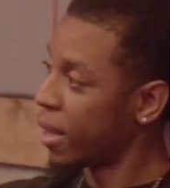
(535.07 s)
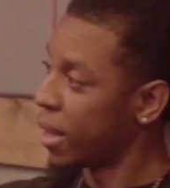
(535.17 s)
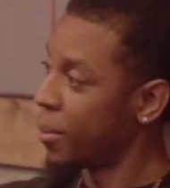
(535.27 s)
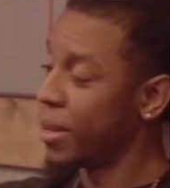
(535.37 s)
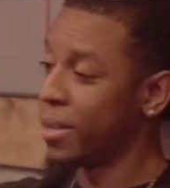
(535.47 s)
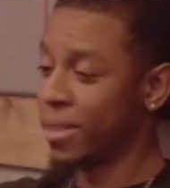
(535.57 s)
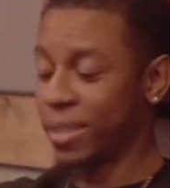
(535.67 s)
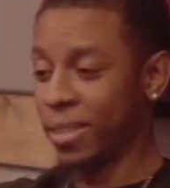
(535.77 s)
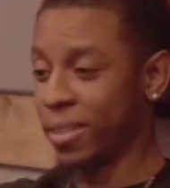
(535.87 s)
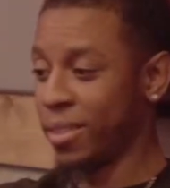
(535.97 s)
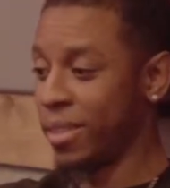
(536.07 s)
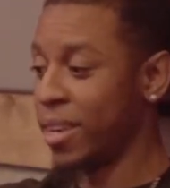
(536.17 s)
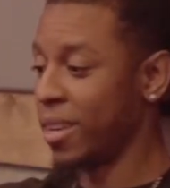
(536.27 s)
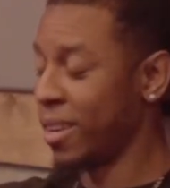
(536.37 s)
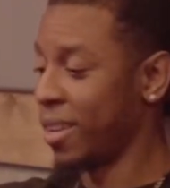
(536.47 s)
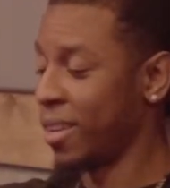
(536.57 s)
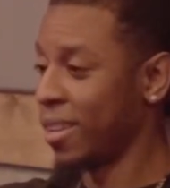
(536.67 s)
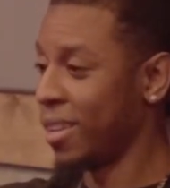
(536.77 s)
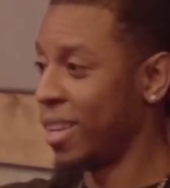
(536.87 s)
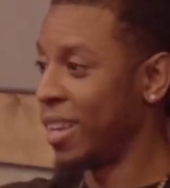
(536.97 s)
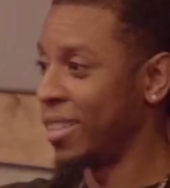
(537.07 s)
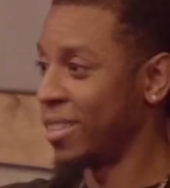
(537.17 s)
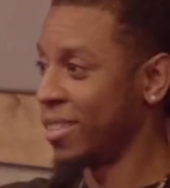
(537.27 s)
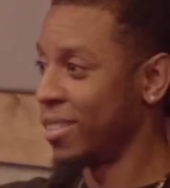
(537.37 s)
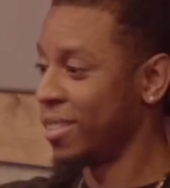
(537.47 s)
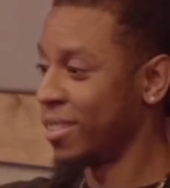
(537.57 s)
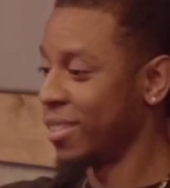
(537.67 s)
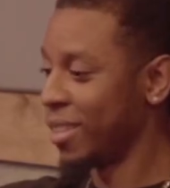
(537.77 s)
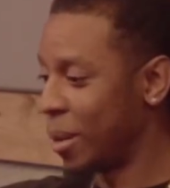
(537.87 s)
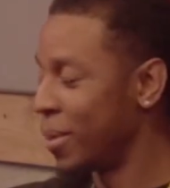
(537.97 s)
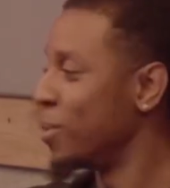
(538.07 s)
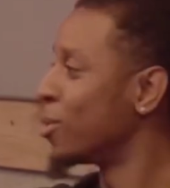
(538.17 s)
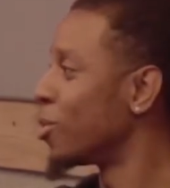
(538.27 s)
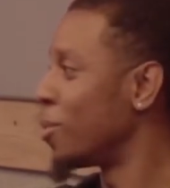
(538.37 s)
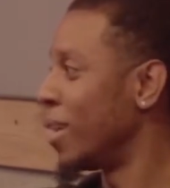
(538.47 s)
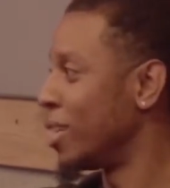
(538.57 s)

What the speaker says: I mean, yeah. And I mean, we'll talk about